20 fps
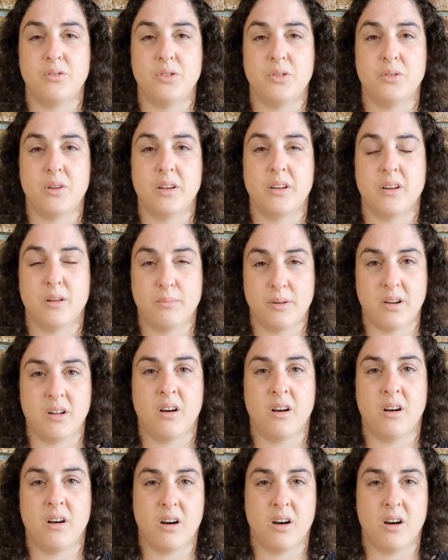do a little bit
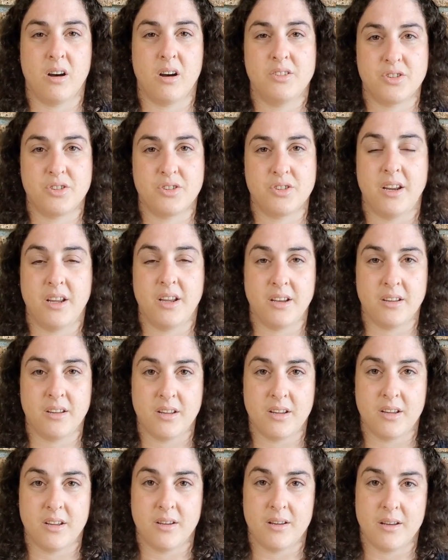harder training.
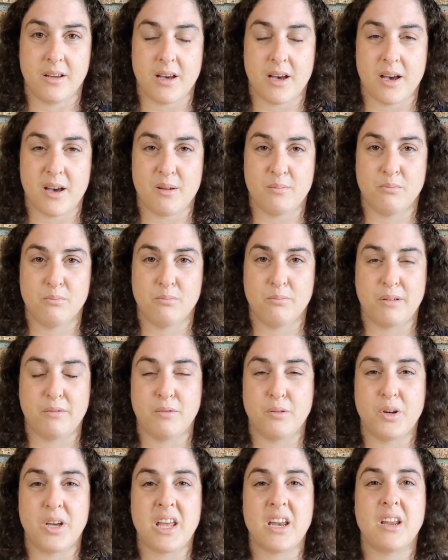But
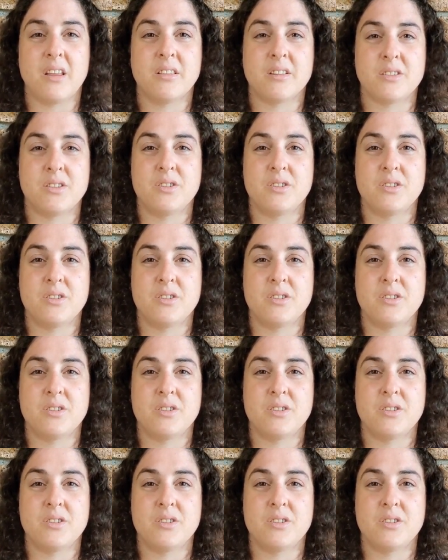for getting the